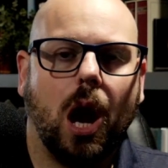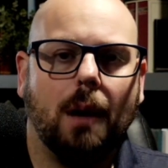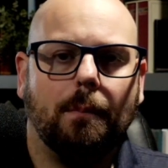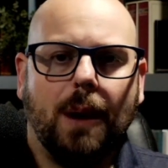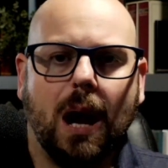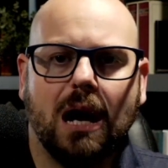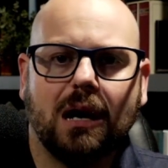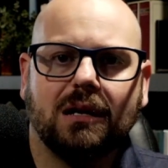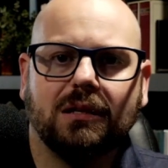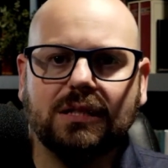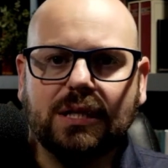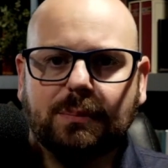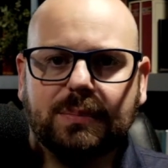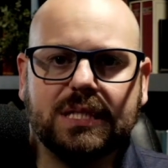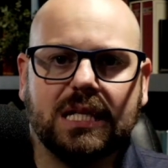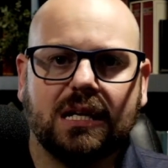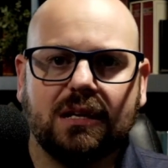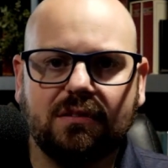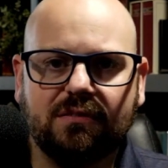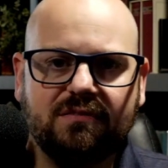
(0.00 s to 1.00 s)

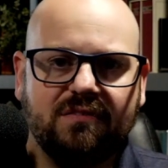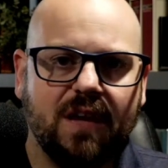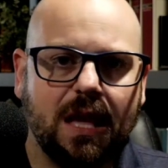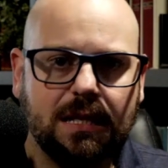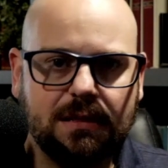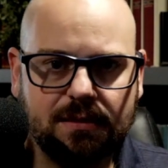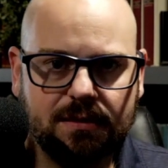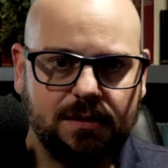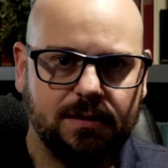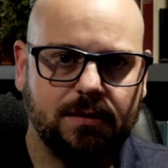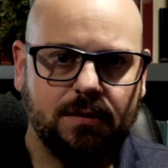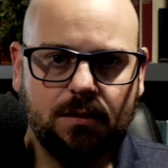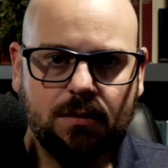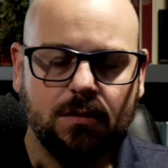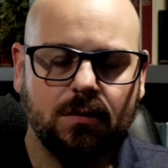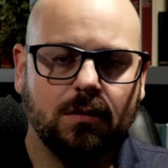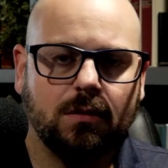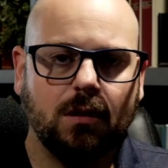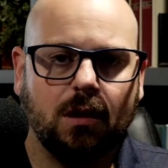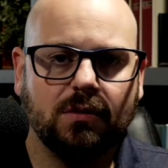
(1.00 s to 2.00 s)
apocalyptic
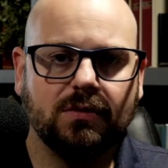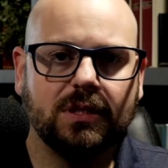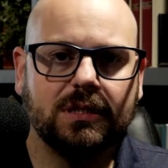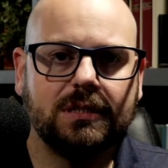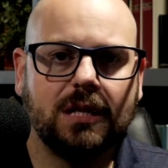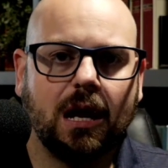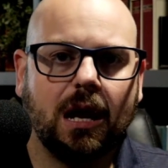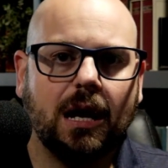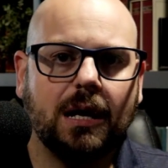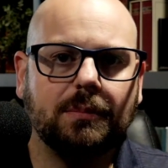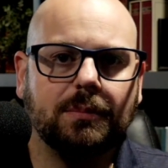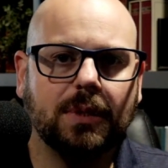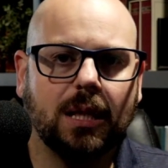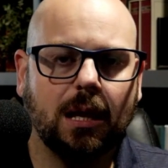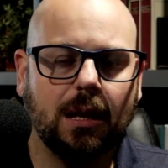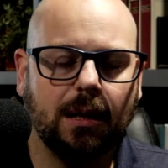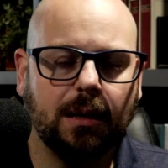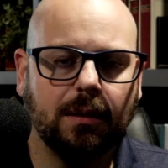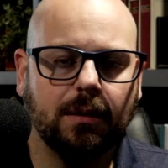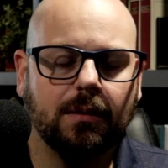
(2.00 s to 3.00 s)
events on the
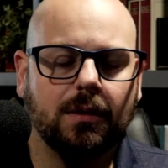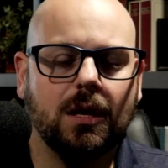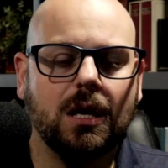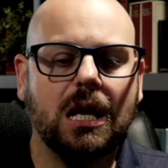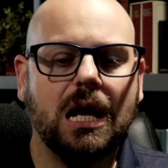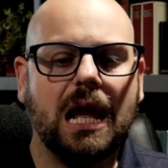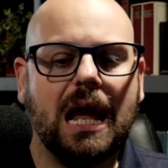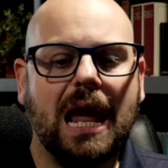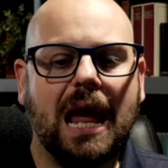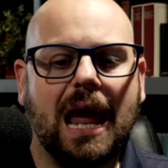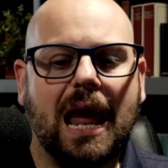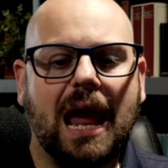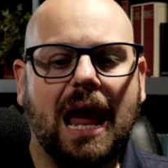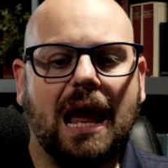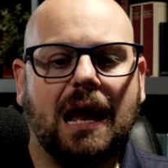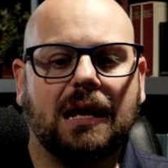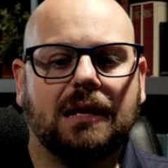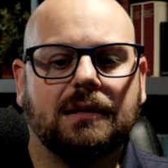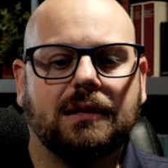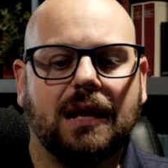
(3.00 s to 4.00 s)
timeline.
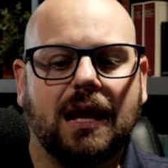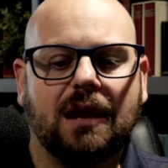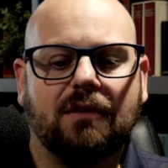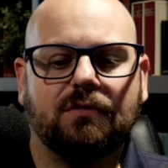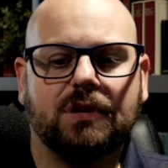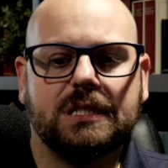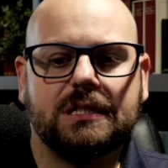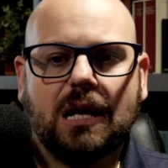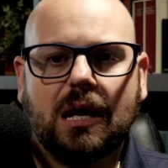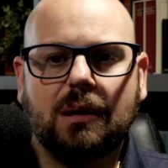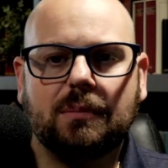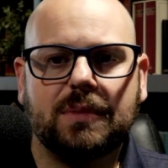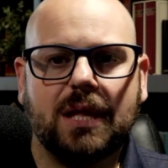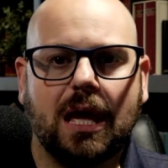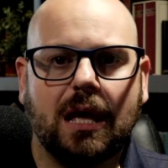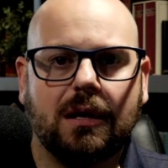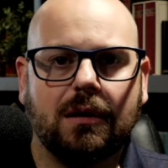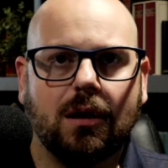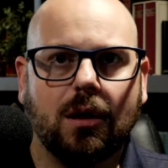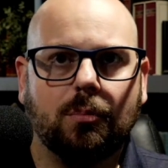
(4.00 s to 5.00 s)
And every time
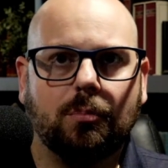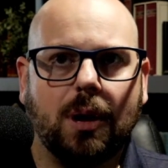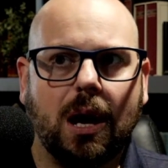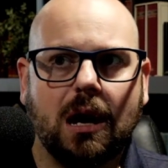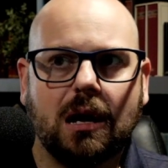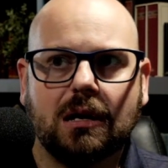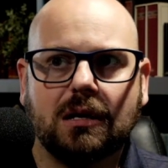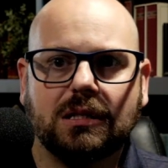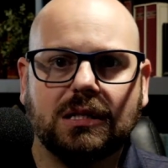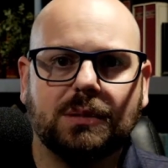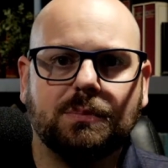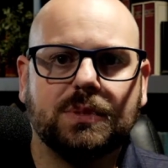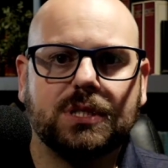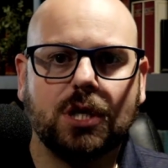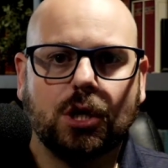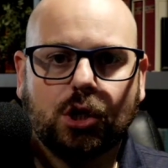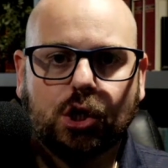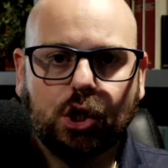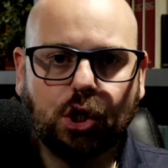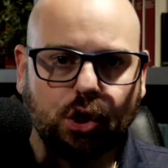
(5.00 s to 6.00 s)
that
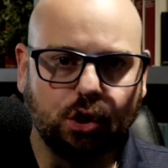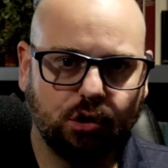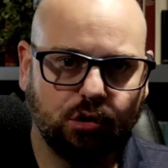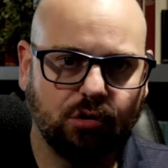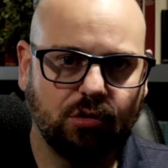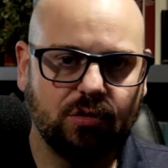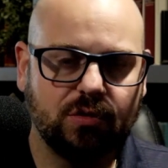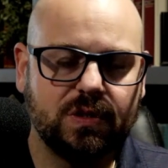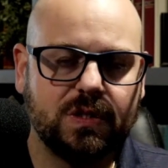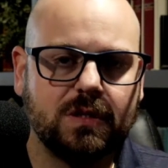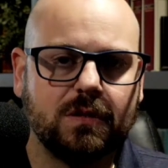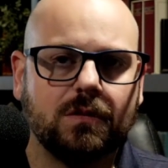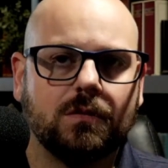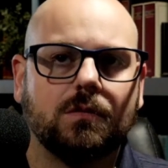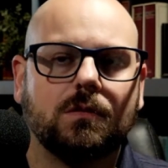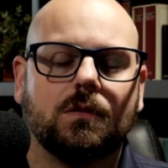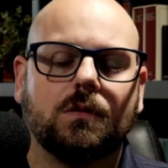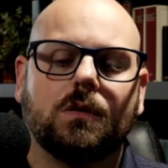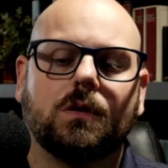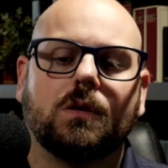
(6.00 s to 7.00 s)
apocalypse occurs,
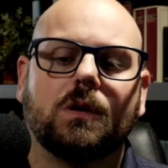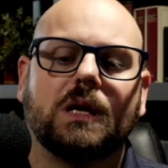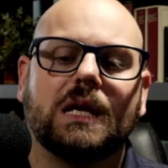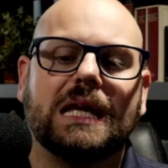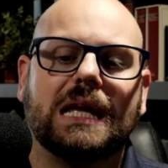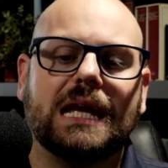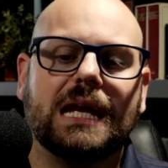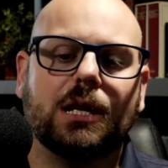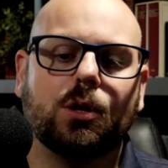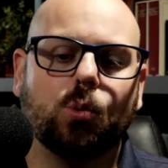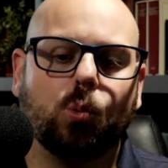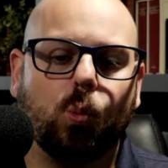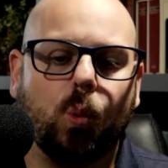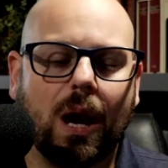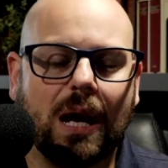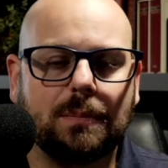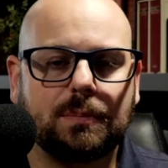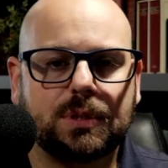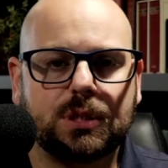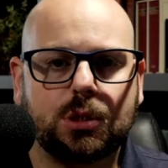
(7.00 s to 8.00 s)
it
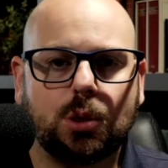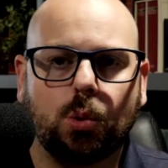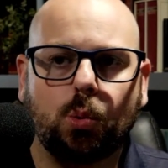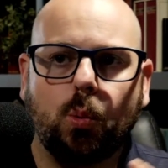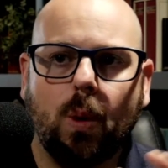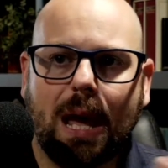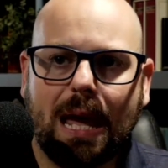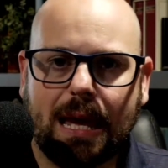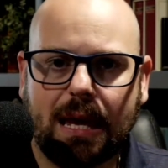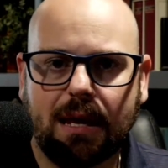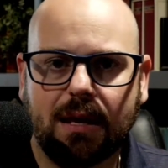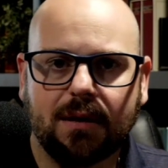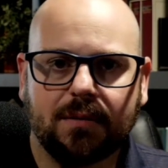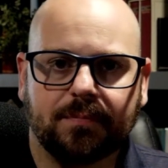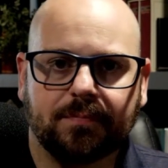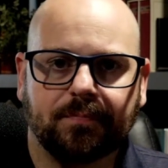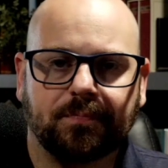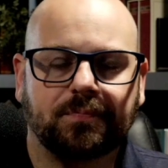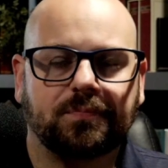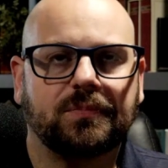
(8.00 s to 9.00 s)
wipes away
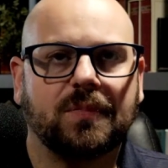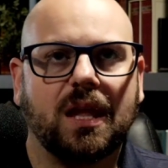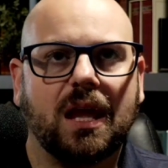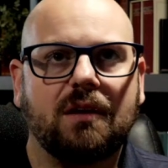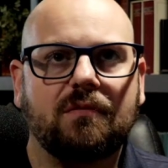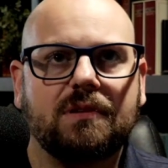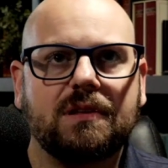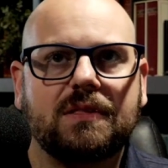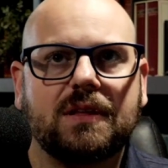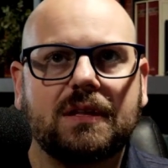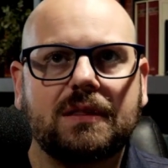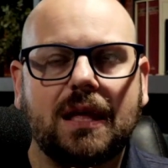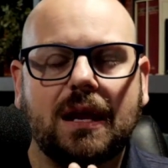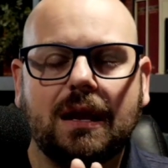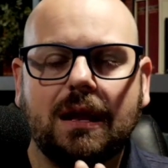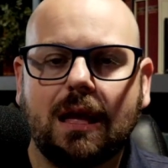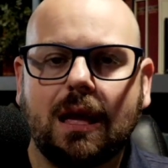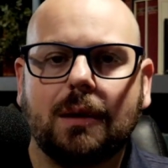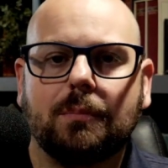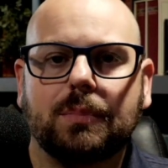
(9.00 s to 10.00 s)
everything
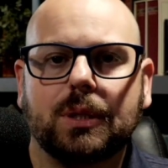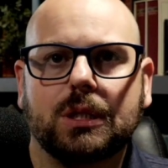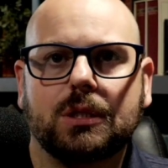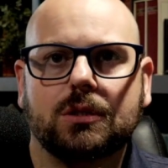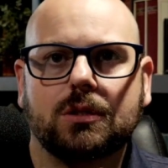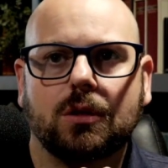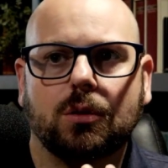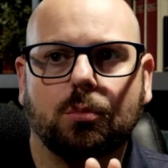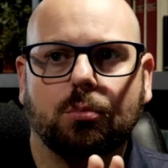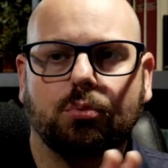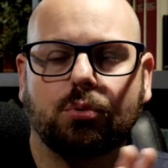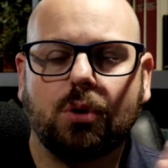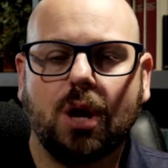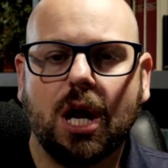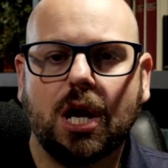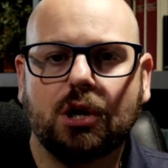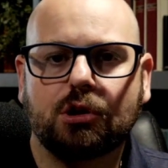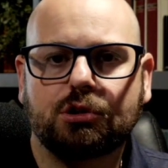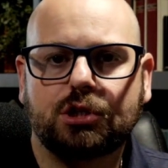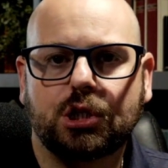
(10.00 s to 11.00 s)
that happened
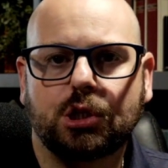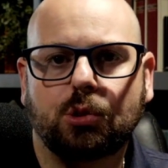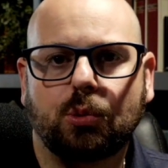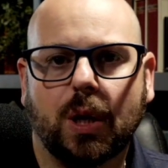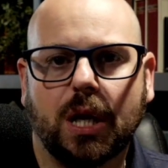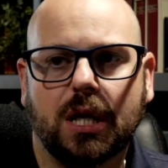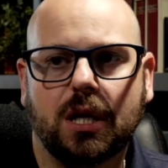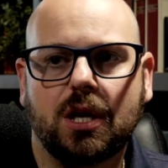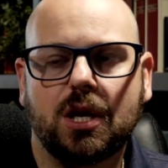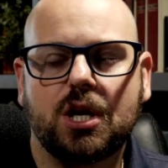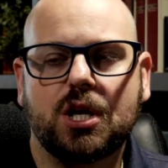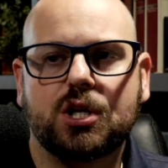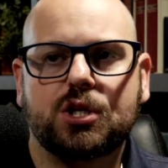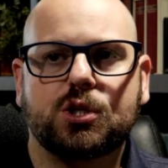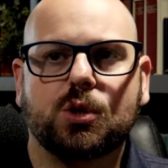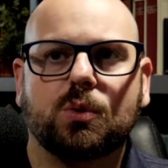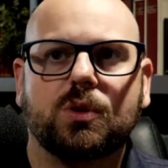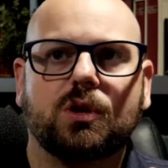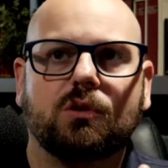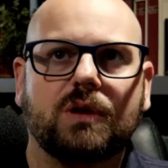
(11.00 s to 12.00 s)
prior to it.
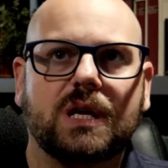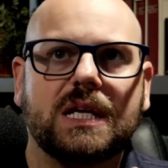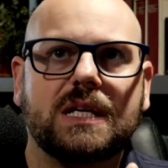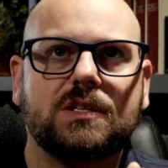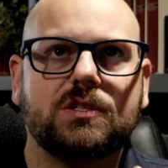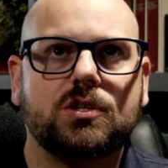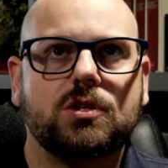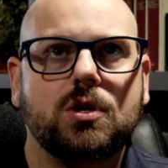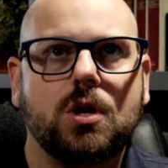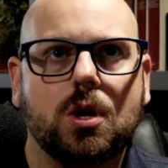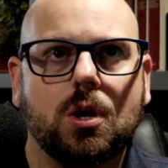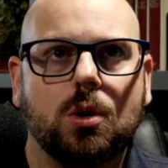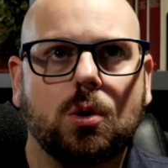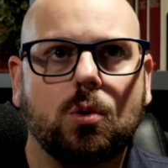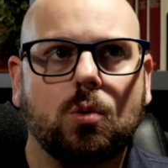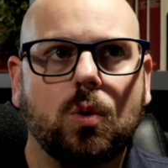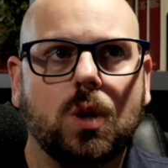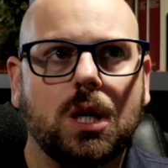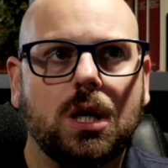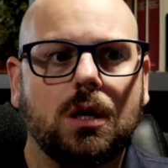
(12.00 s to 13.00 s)
So there is
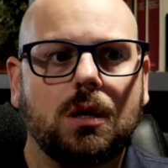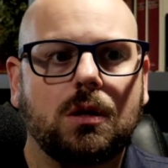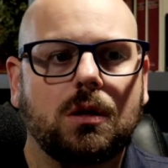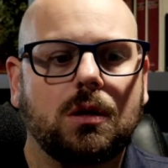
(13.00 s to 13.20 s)
no,